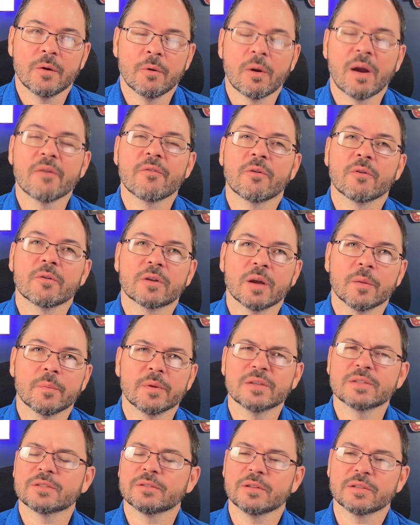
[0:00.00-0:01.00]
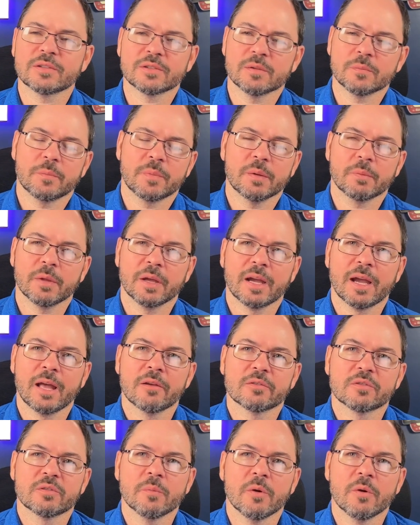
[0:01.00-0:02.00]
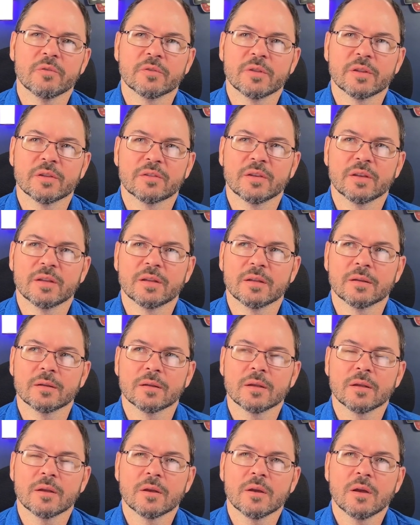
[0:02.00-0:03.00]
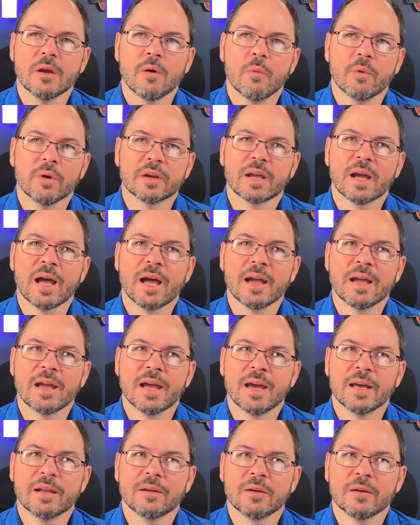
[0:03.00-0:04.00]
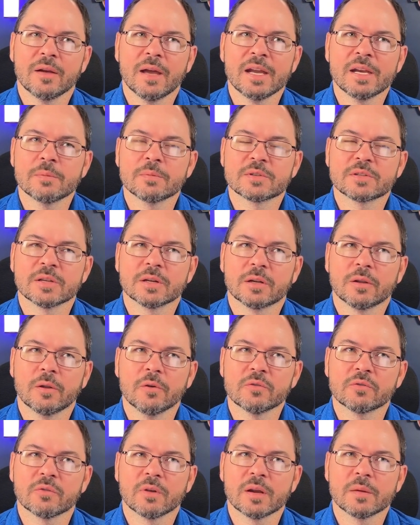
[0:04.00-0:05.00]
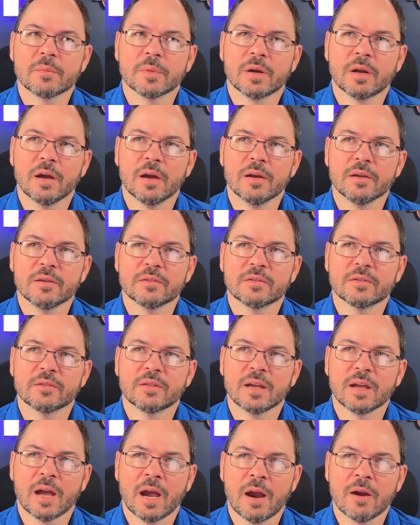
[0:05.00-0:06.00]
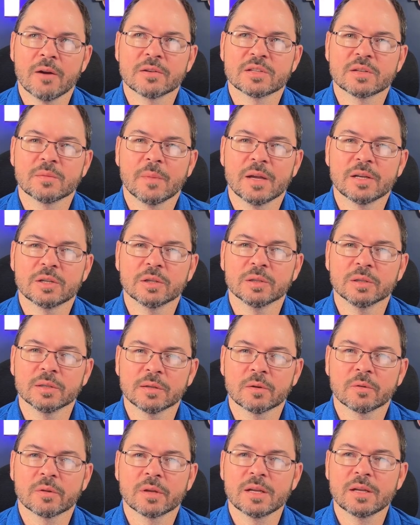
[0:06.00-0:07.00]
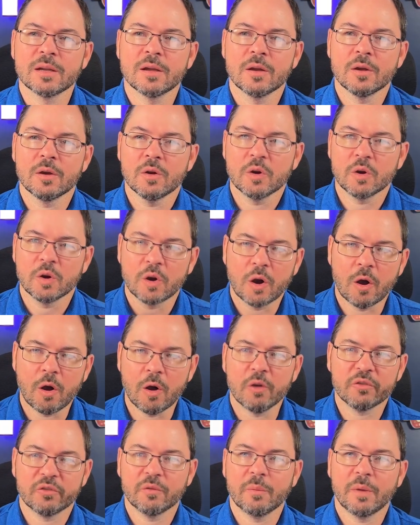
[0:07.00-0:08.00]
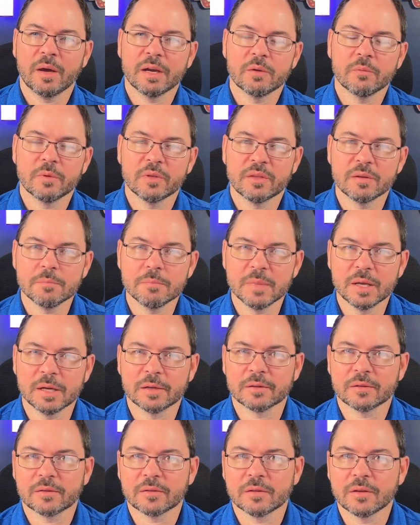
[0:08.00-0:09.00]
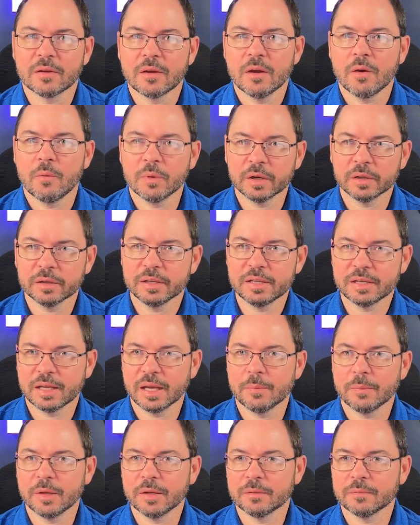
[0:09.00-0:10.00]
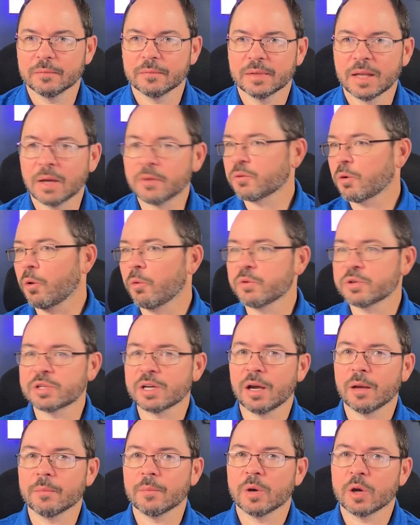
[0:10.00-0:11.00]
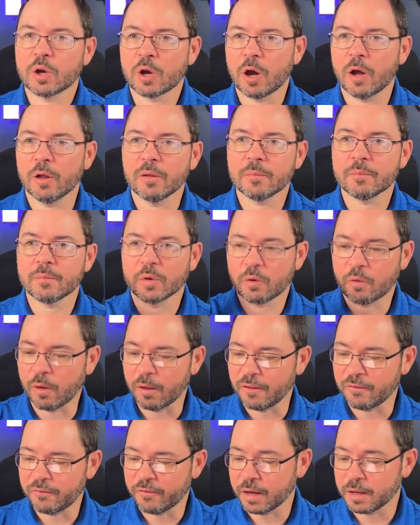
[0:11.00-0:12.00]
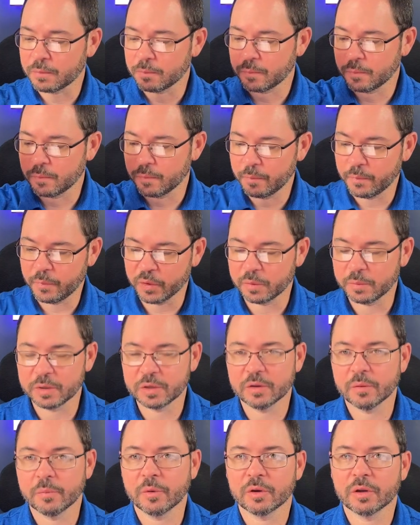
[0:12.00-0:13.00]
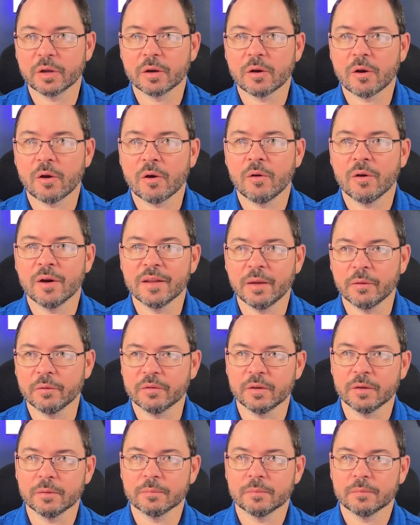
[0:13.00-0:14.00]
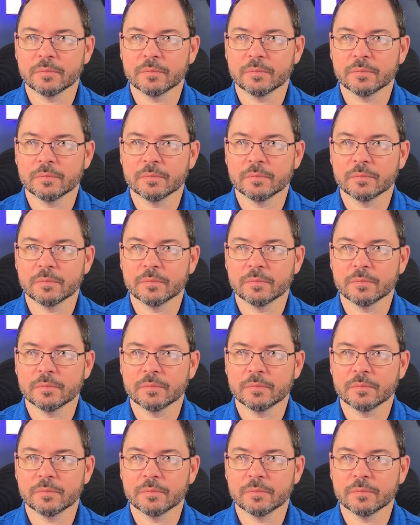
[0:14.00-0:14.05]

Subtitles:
Or I've heard companies, listen to people like Alex Ramosi that said that one guy had a 80% close rate because they hired somebody to literally call somebody within minutes when a lead came in. That was their only job. Call them, qualify them, put them into a booking call, and that was it.